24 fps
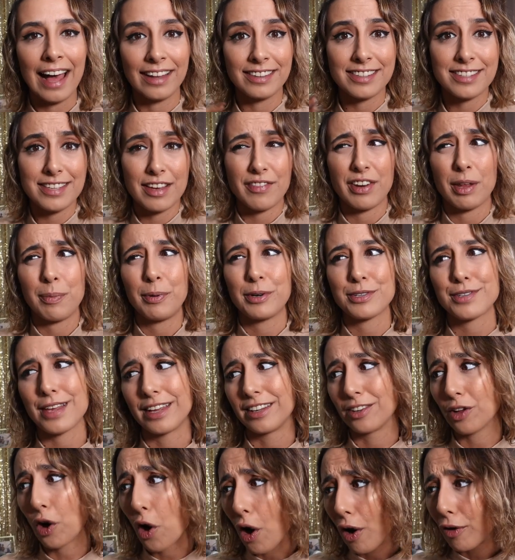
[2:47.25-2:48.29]
and
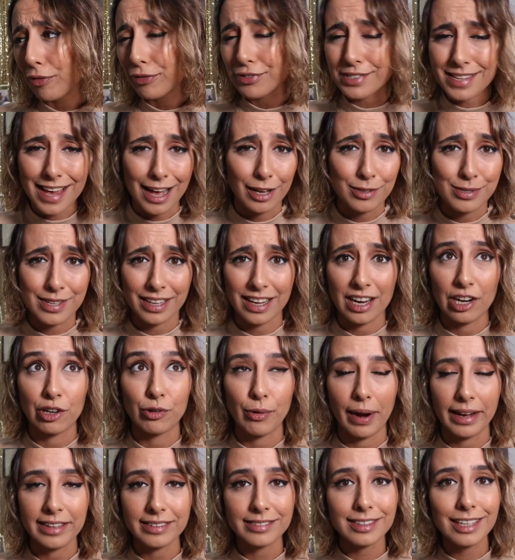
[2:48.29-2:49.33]
70% off sounds like a
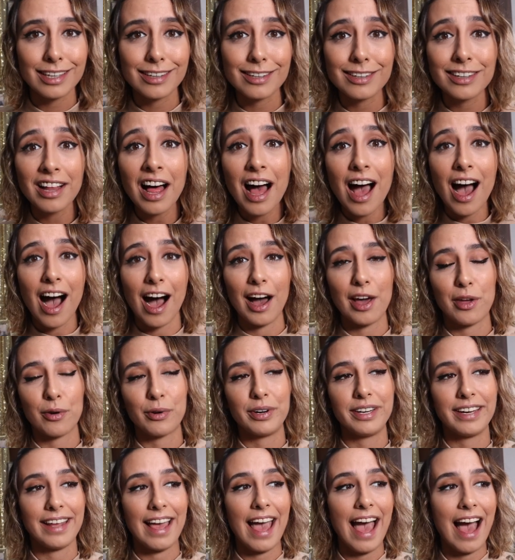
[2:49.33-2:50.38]
great deal. I
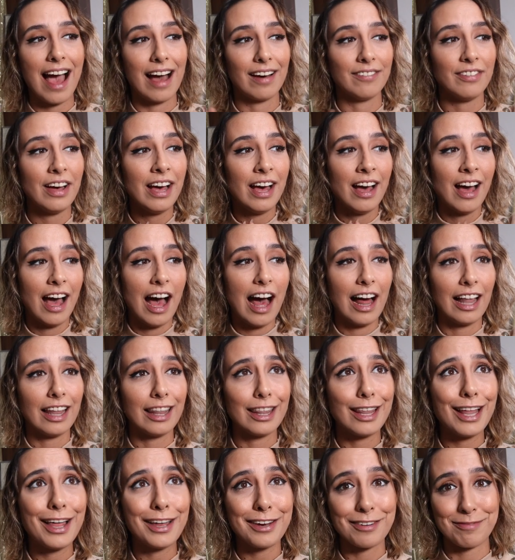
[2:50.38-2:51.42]
already have a
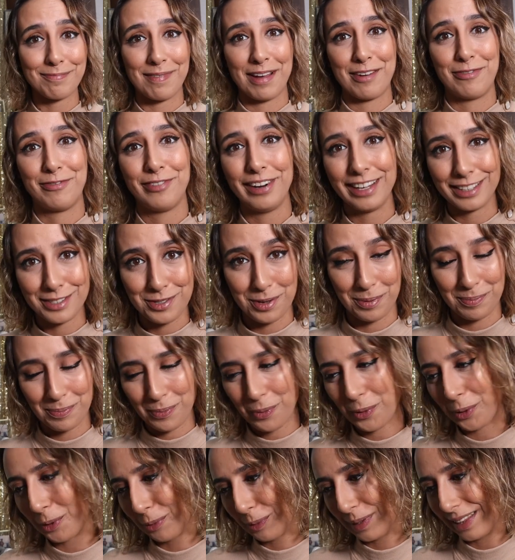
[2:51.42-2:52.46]
lot of my friends on
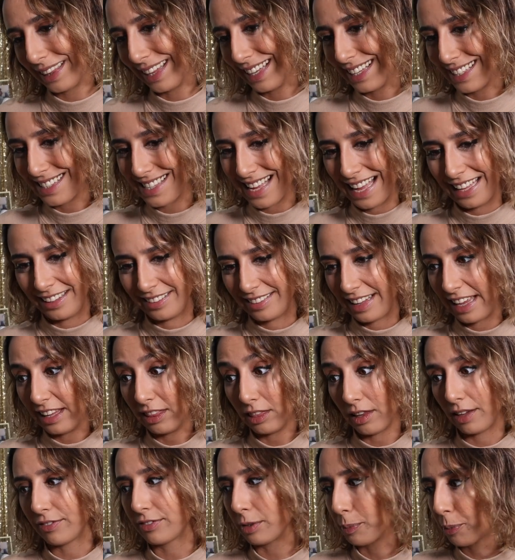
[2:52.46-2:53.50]
board with this and they
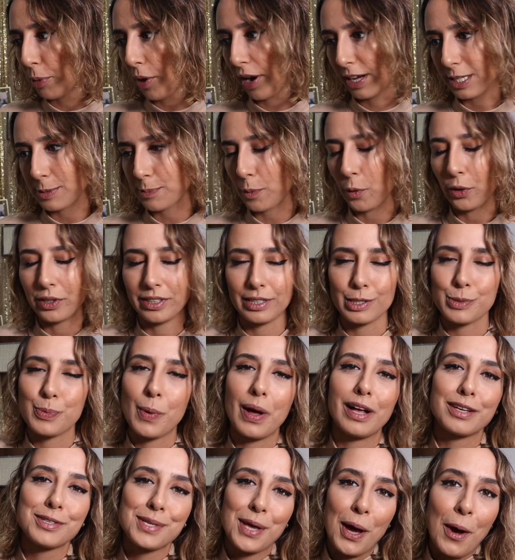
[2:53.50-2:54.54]
love the price point as
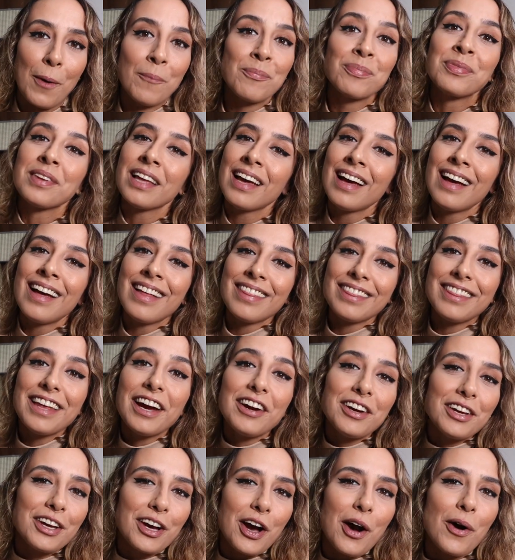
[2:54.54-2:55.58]
well. So
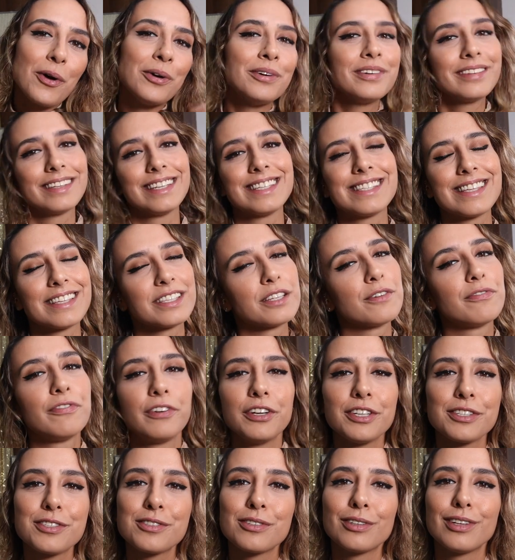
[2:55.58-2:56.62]
there you go. This is the
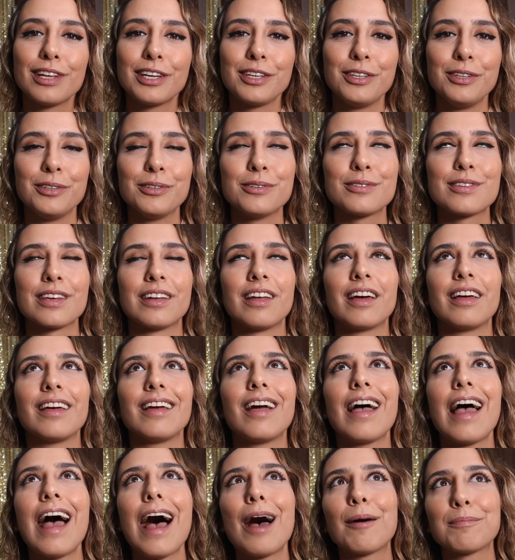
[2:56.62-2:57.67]
first tool I use and
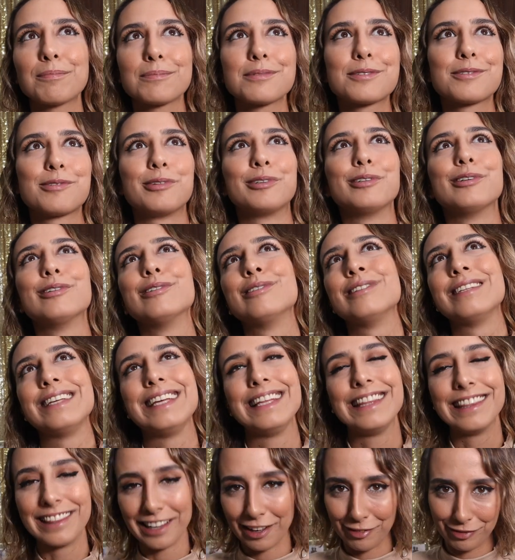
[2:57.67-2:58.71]
I
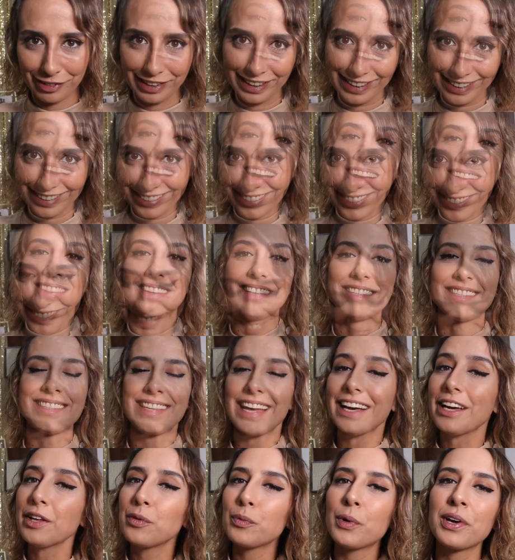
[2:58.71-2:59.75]
absolutely love it. The
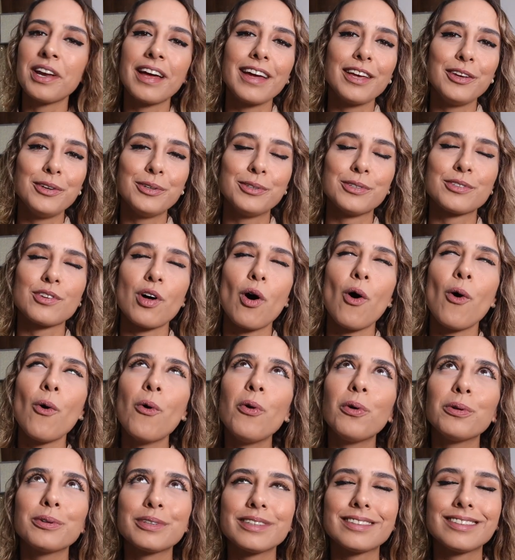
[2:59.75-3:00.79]
second one I use
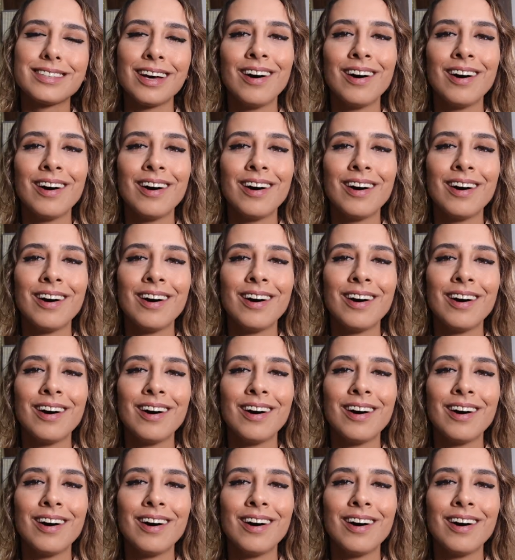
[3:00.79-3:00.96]
all the